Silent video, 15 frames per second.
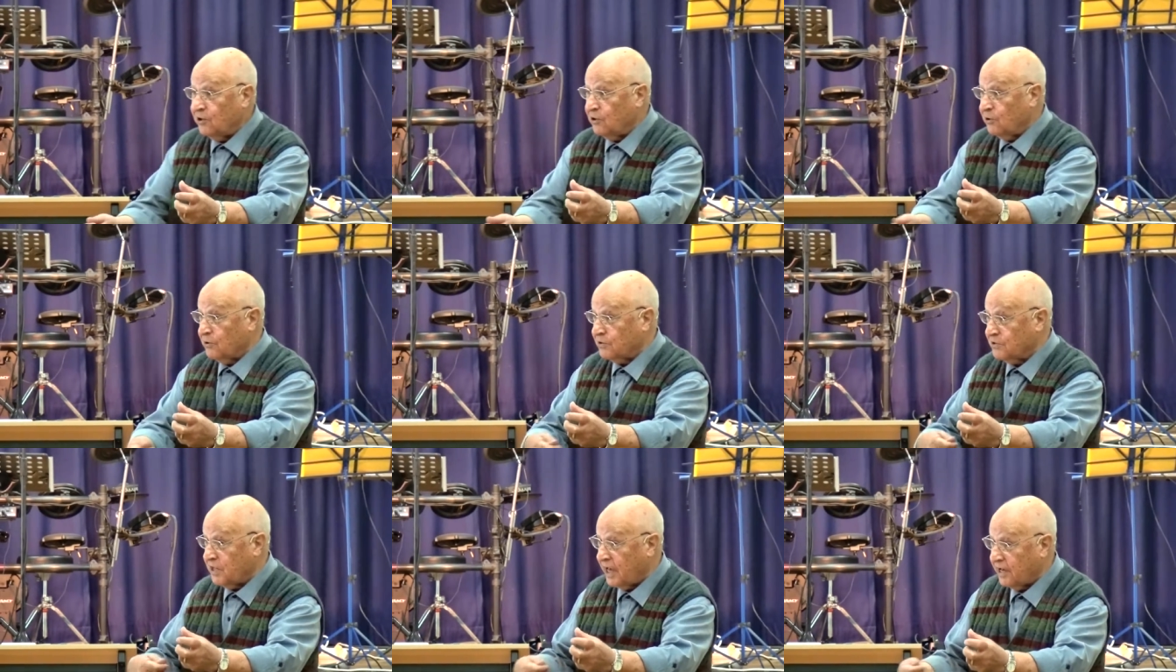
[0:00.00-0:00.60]
in
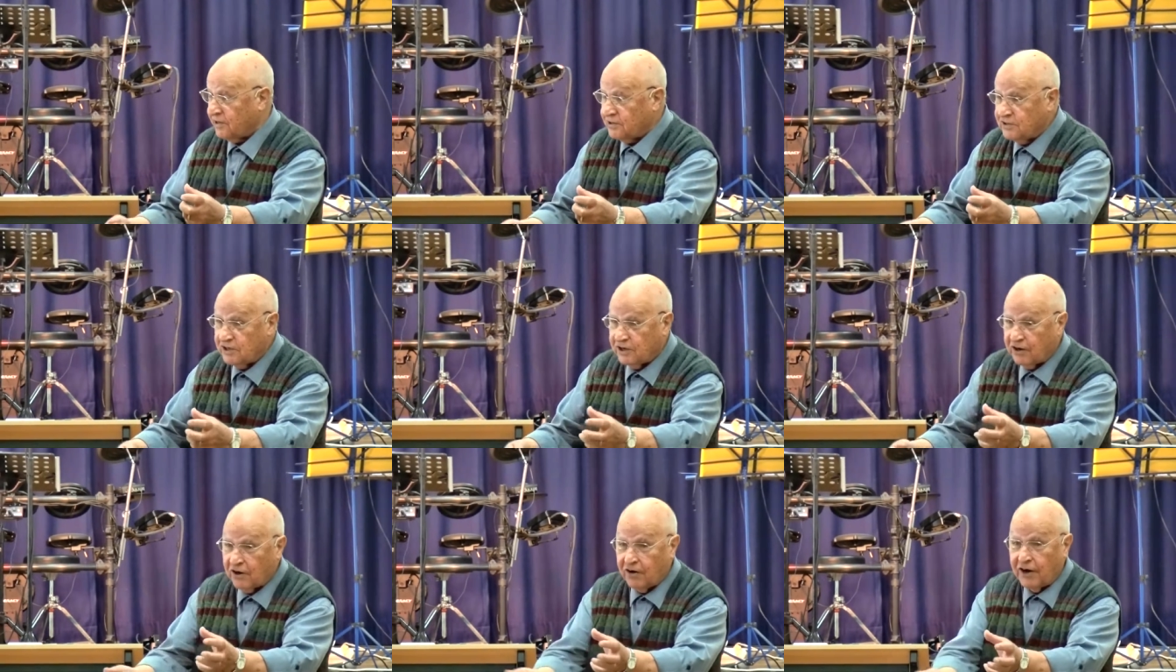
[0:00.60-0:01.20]
those days,
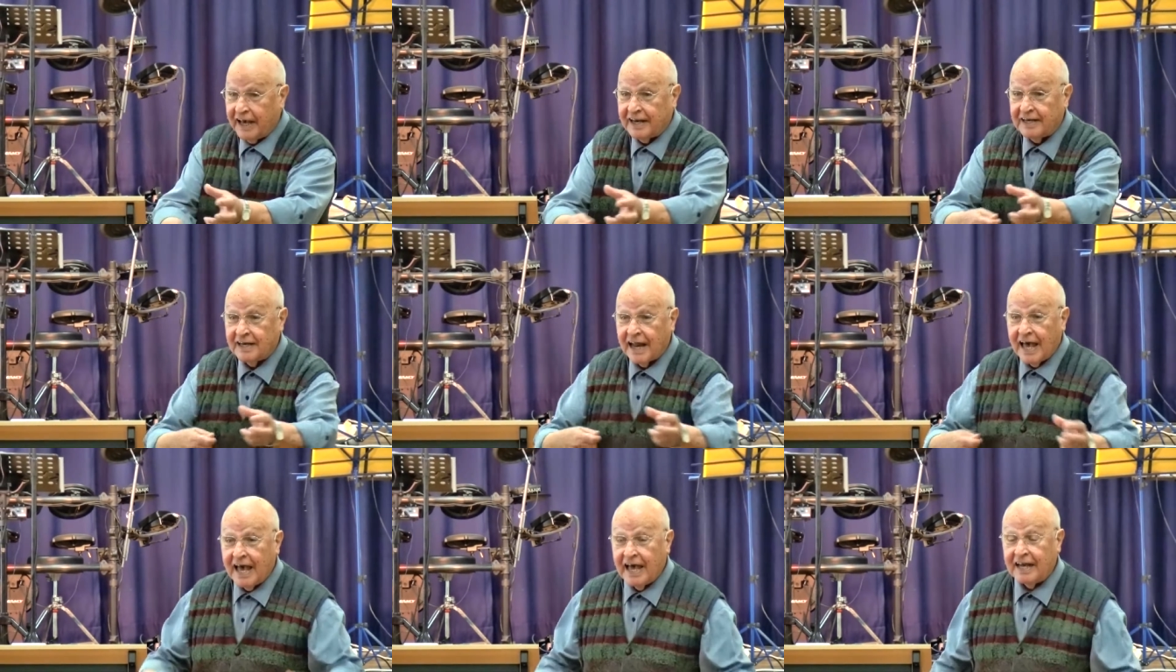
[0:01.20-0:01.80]
you know. And,
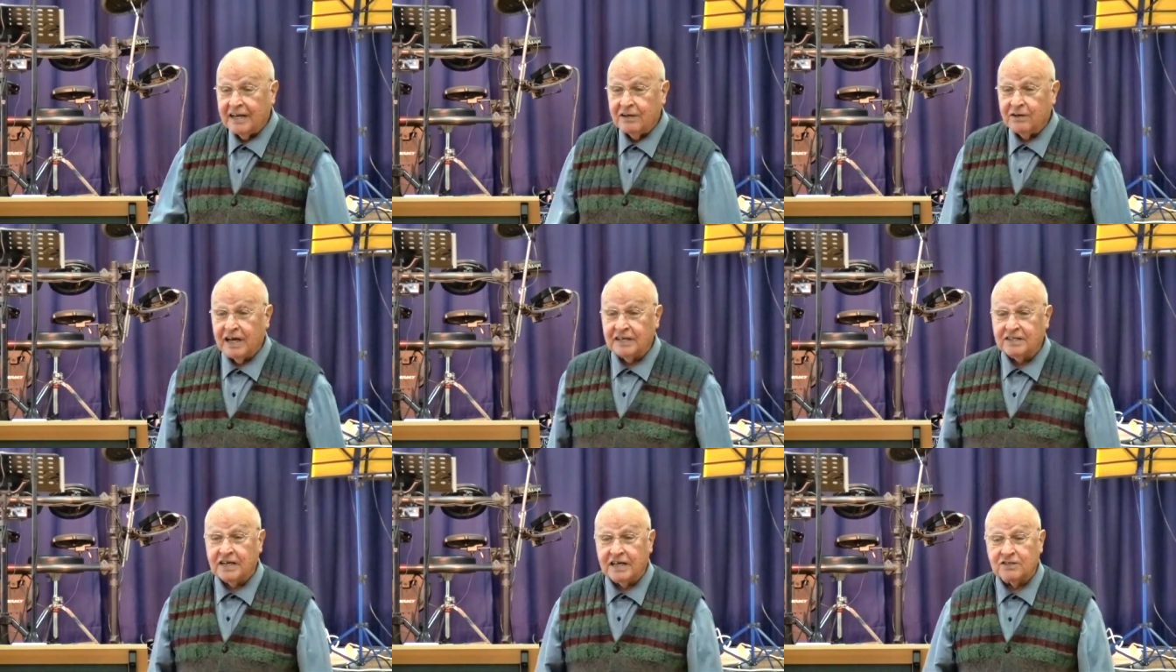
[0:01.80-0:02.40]
and he
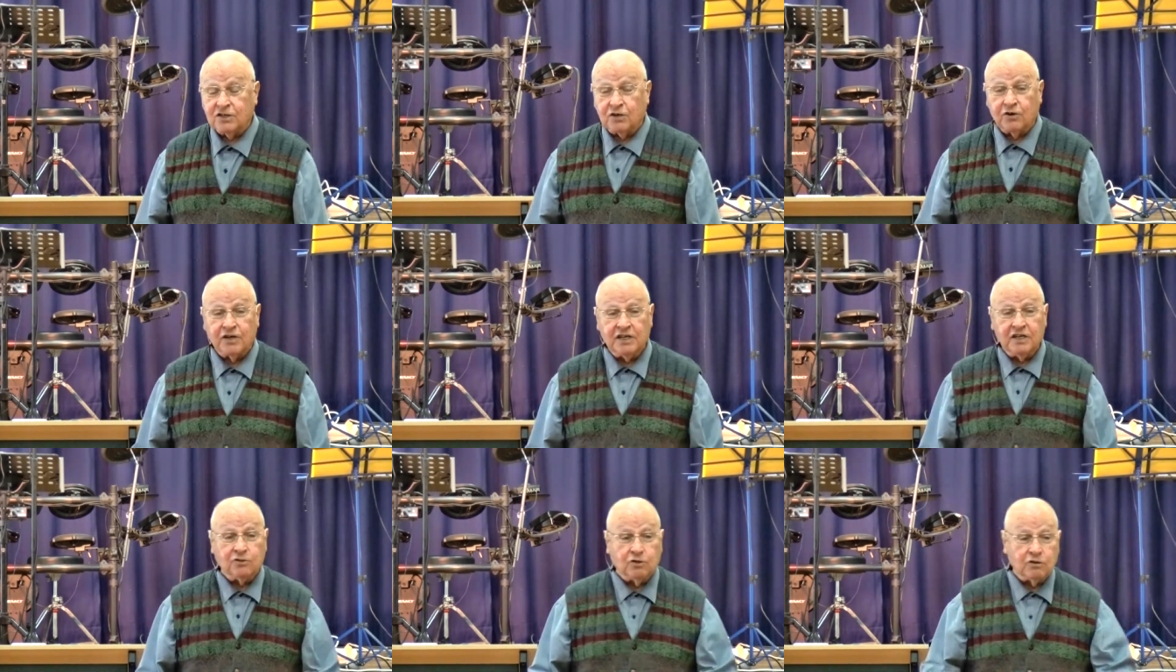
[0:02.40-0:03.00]
uh, said, So
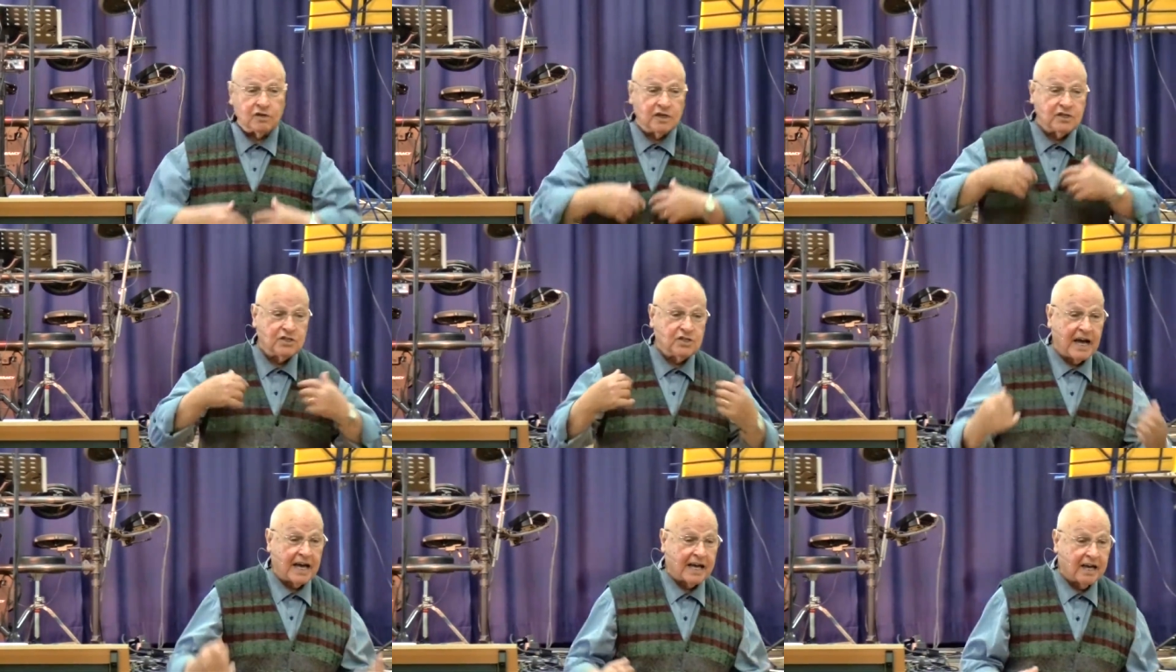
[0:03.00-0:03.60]
he took his
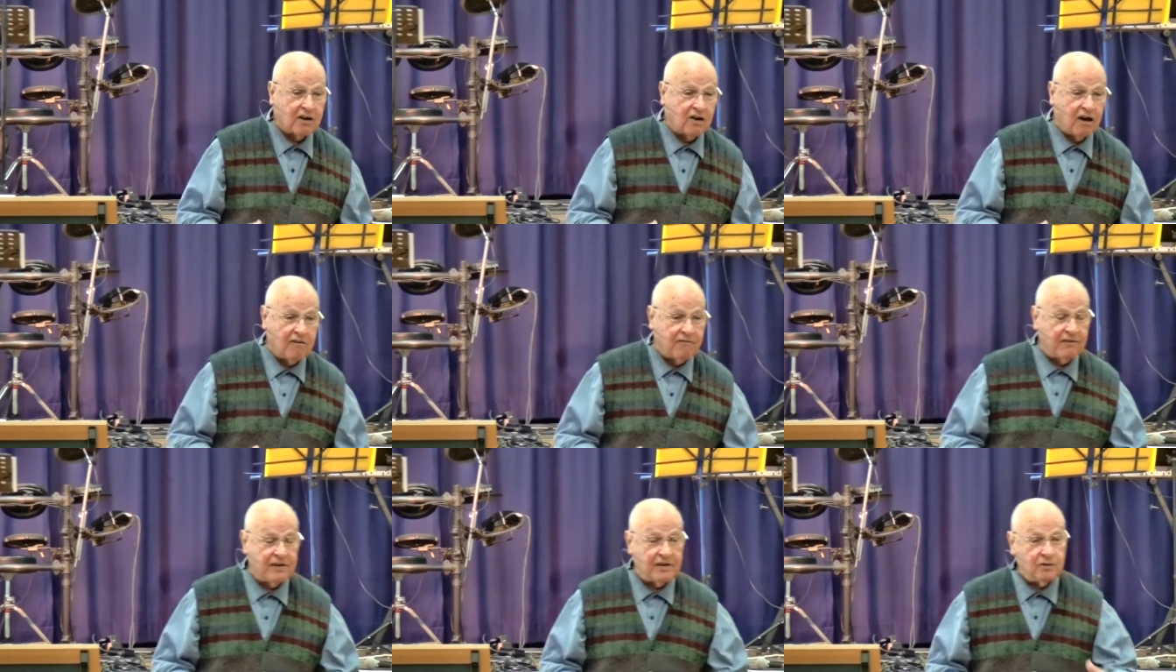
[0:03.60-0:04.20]
jacket
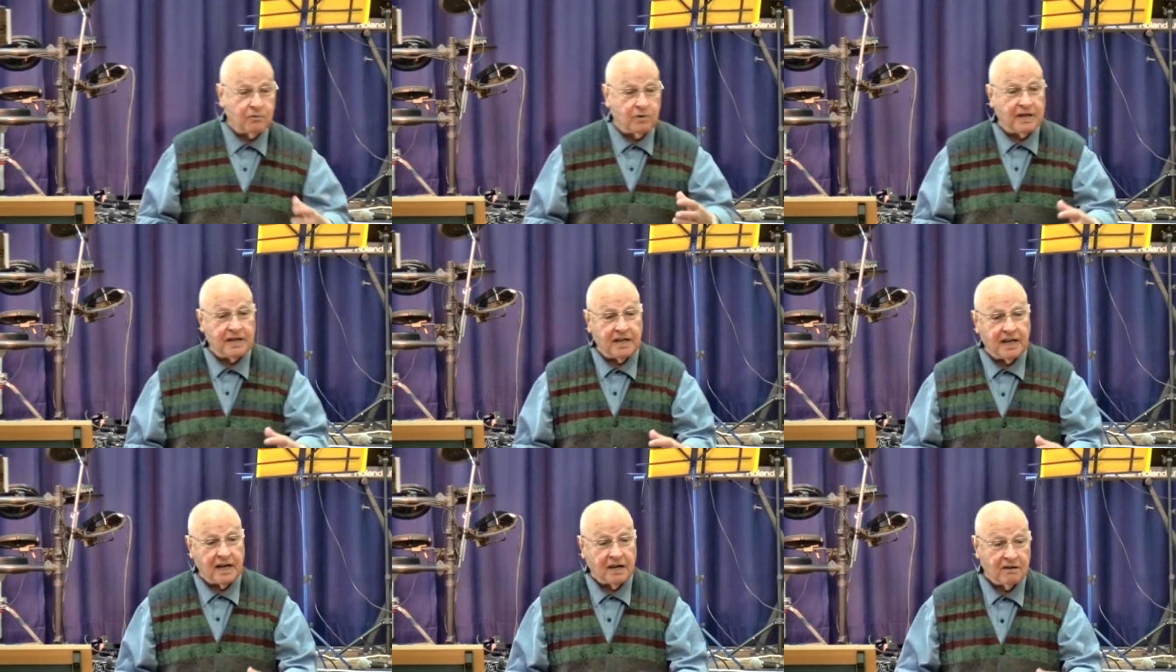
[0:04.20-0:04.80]
off and he
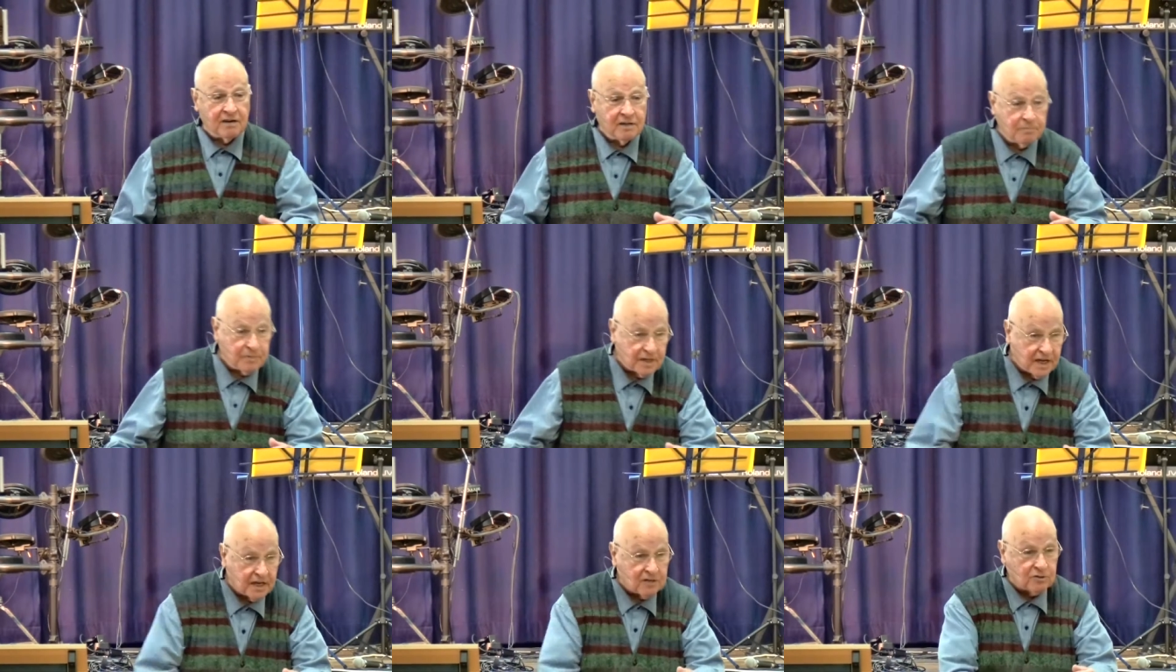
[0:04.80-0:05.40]
went there and he
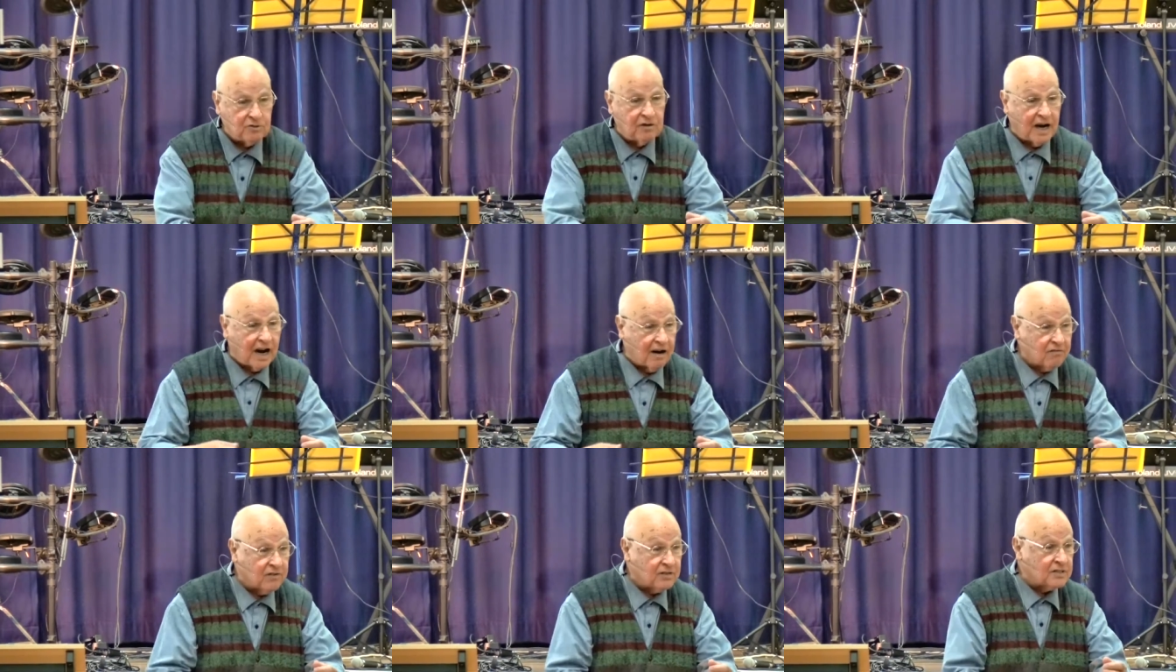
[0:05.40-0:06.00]
began to
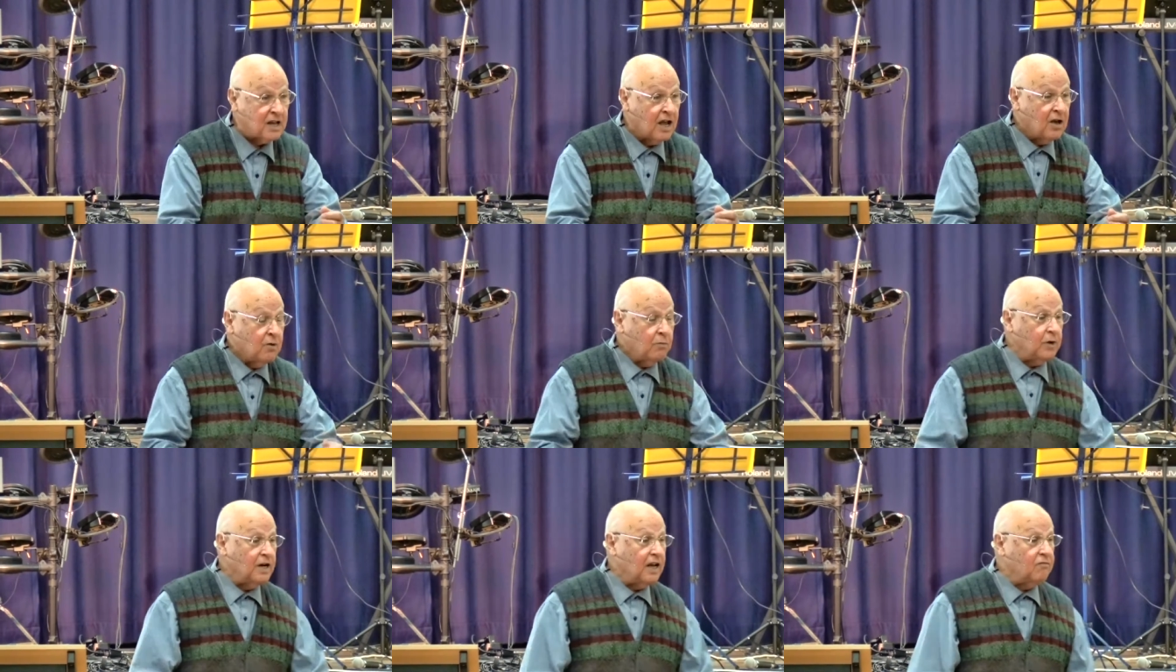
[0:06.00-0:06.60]
harvest
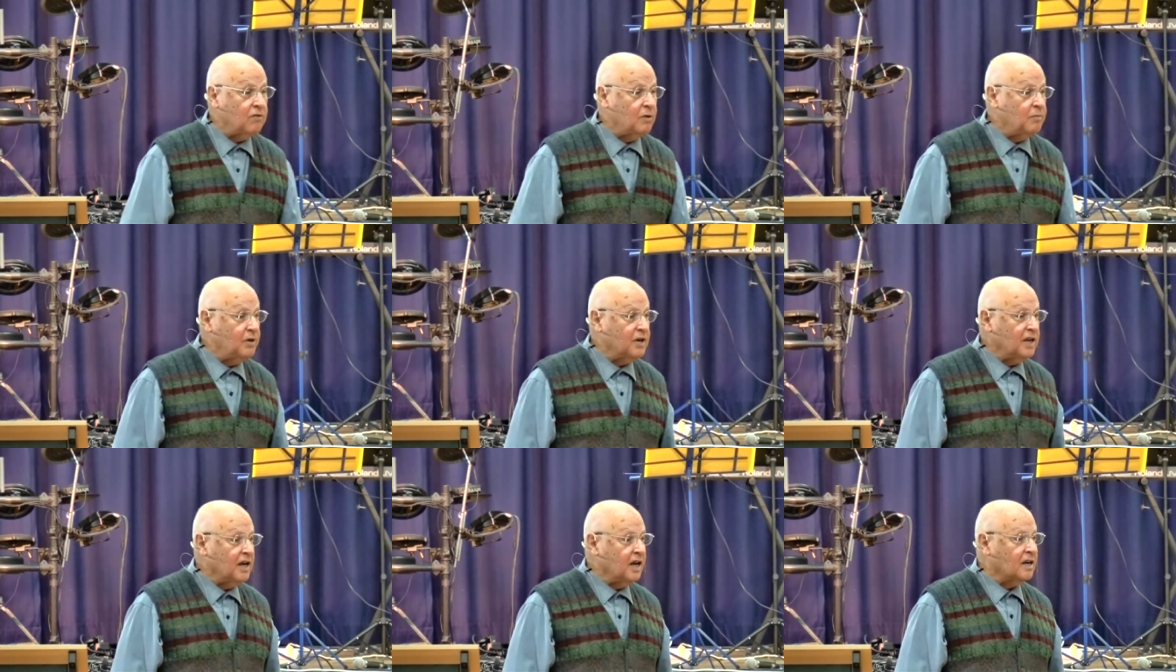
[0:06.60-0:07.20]
with
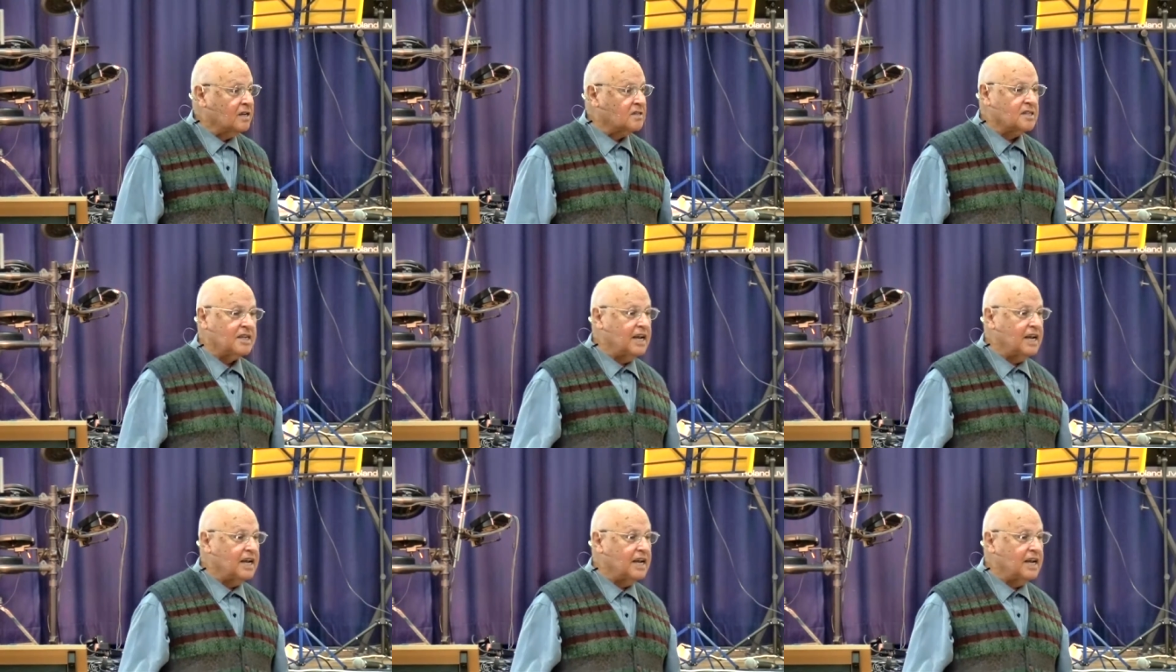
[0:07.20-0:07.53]
everybody else.